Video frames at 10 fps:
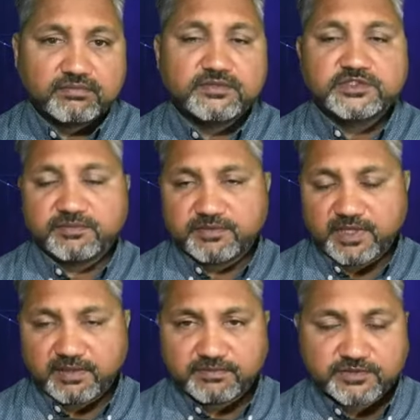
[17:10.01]

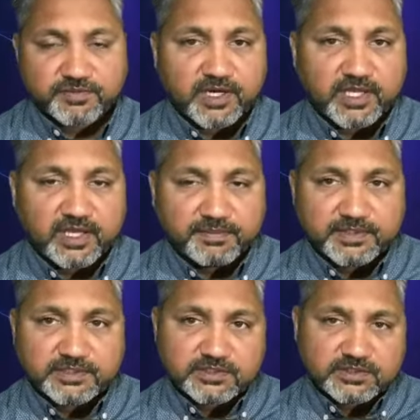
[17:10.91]
Sometimes pralay
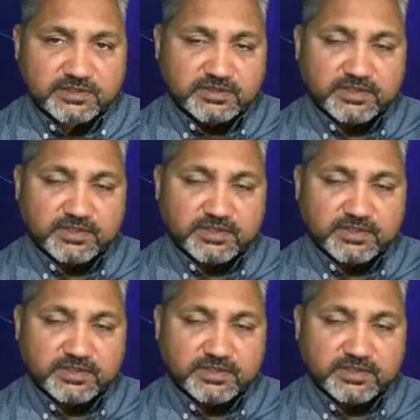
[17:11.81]
happens.